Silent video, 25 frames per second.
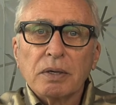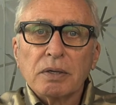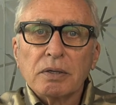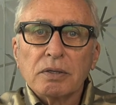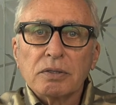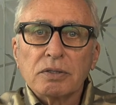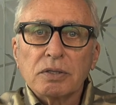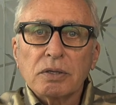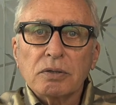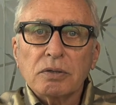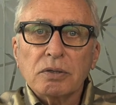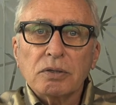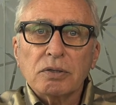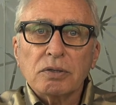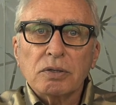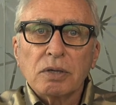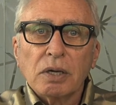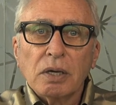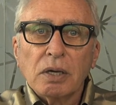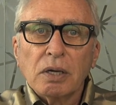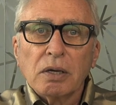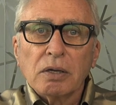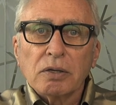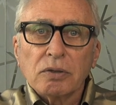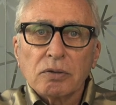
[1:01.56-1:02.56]
so that
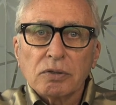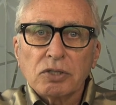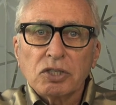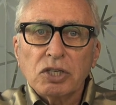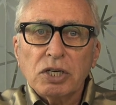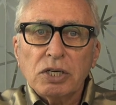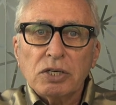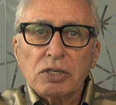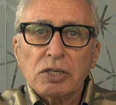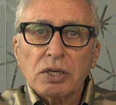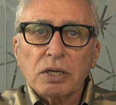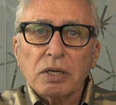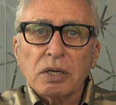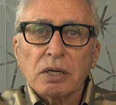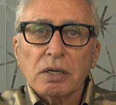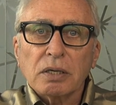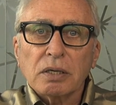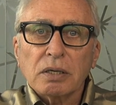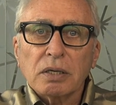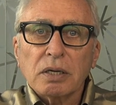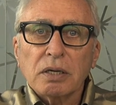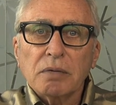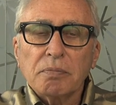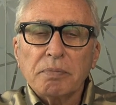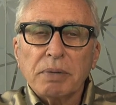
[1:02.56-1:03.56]
your teaching
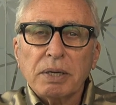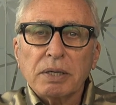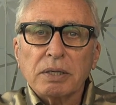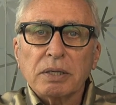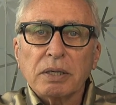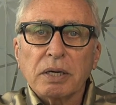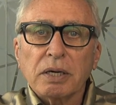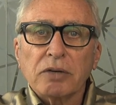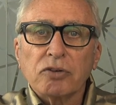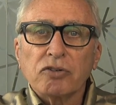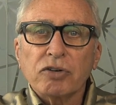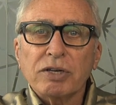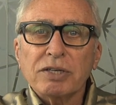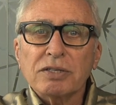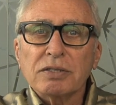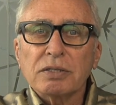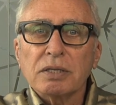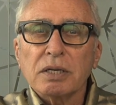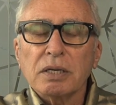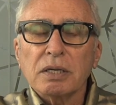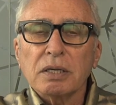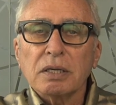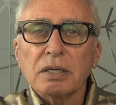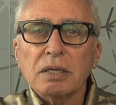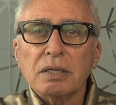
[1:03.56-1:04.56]
can better address
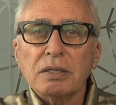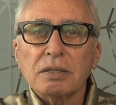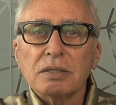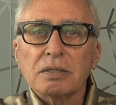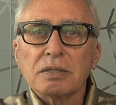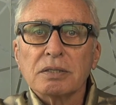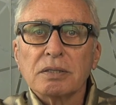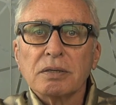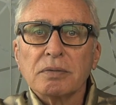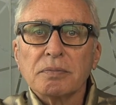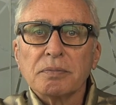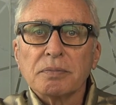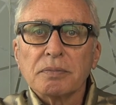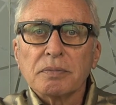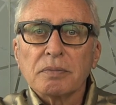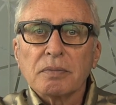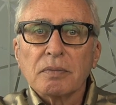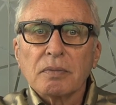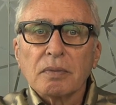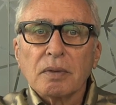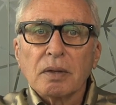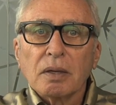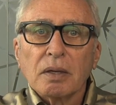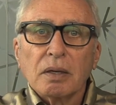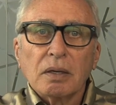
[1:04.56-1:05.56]
their needs.
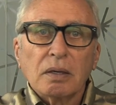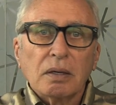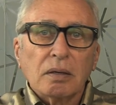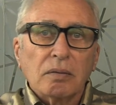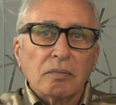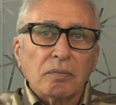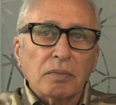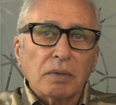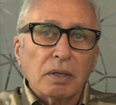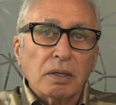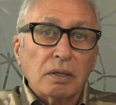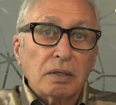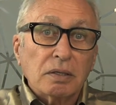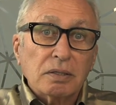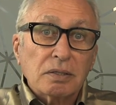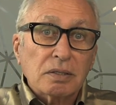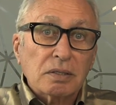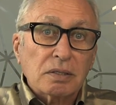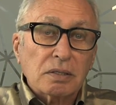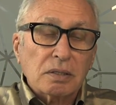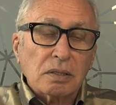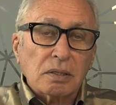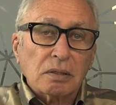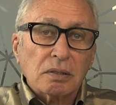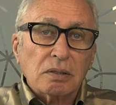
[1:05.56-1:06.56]
In
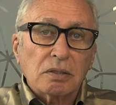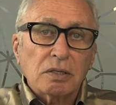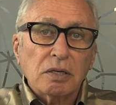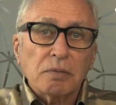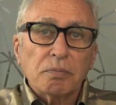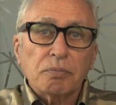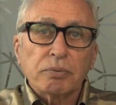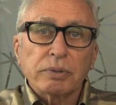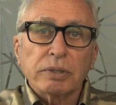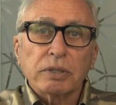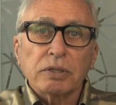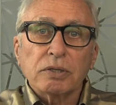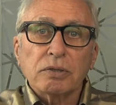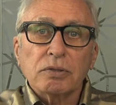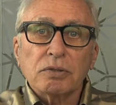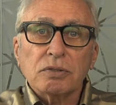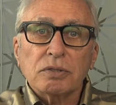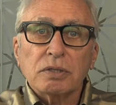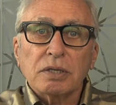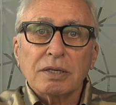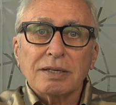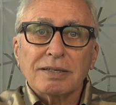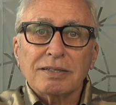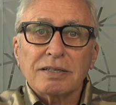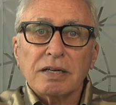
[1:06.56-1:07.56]
this tip we'll use
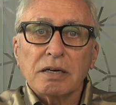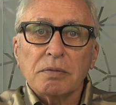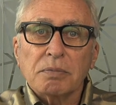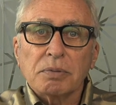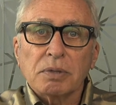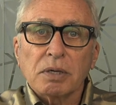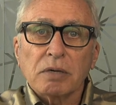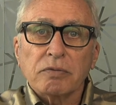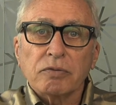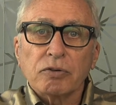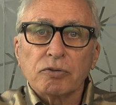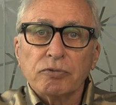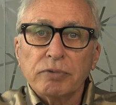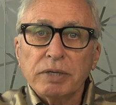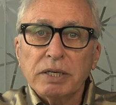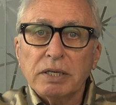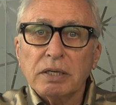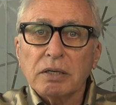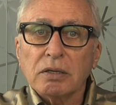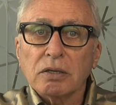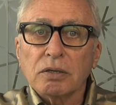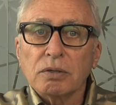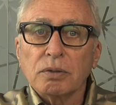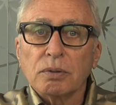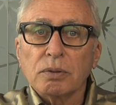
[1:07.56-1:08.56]
the example of a
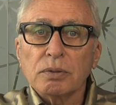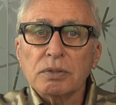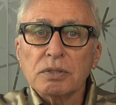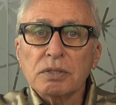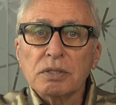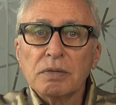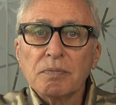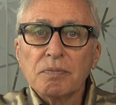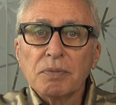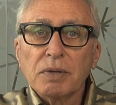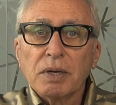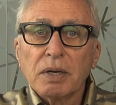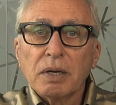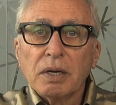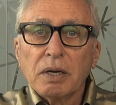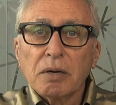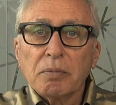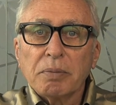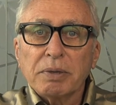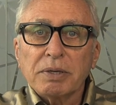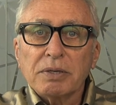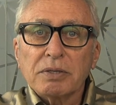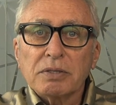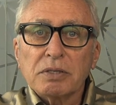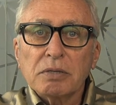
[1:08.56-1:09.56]
reading course,
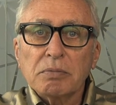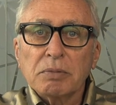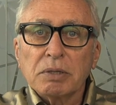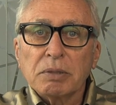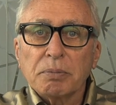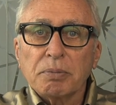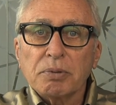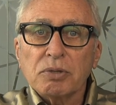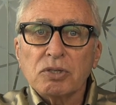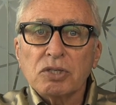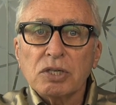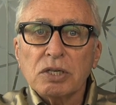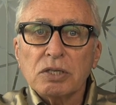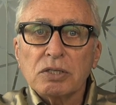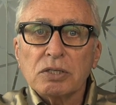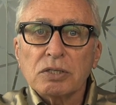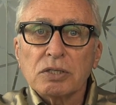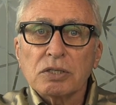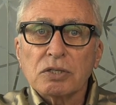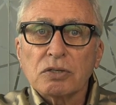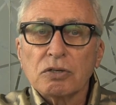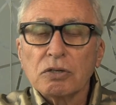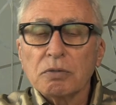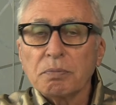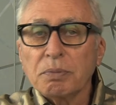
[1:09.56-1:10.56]
but similar
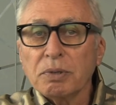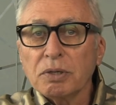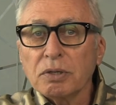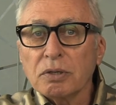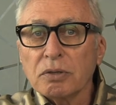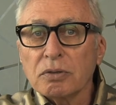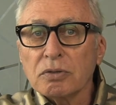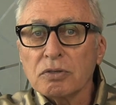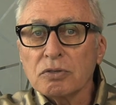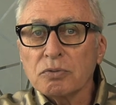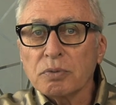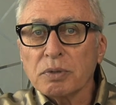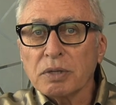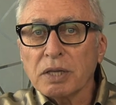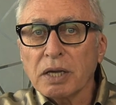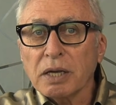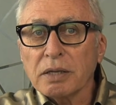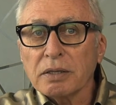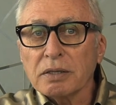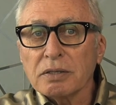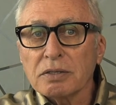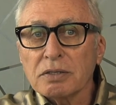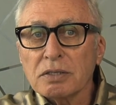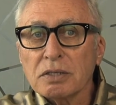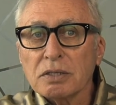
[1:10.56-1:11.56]
procedures could be used with
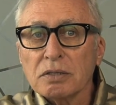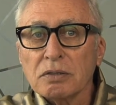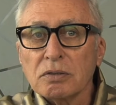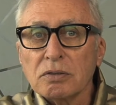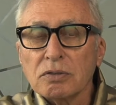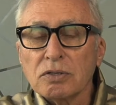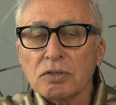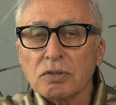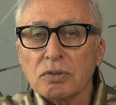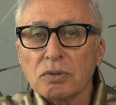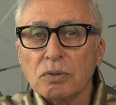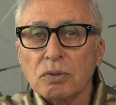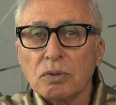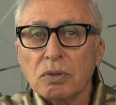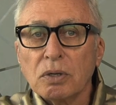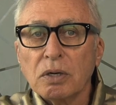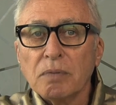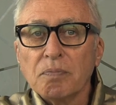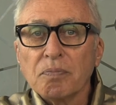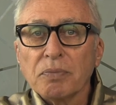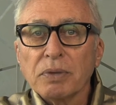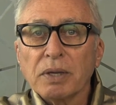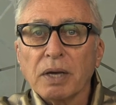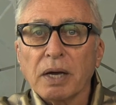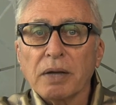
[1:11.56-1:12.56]
other skills or
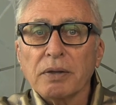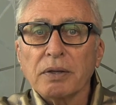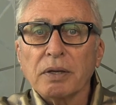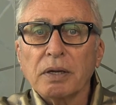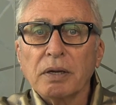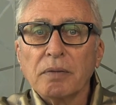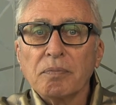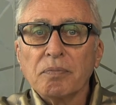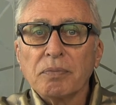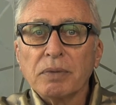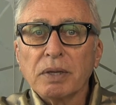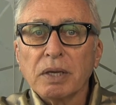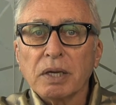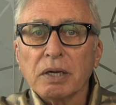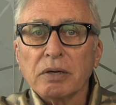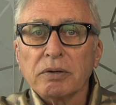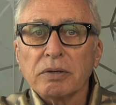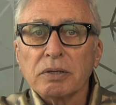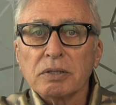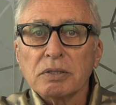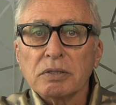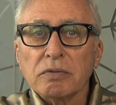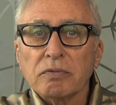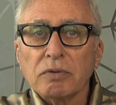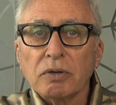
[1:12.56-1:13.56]
other
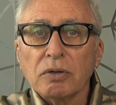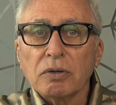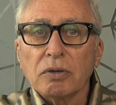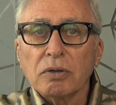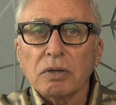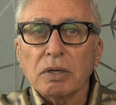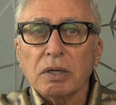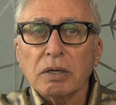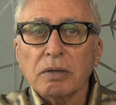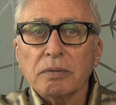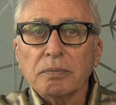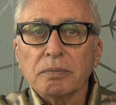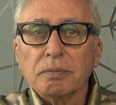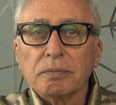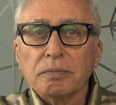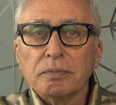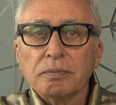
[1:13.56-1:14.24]
areas of learning.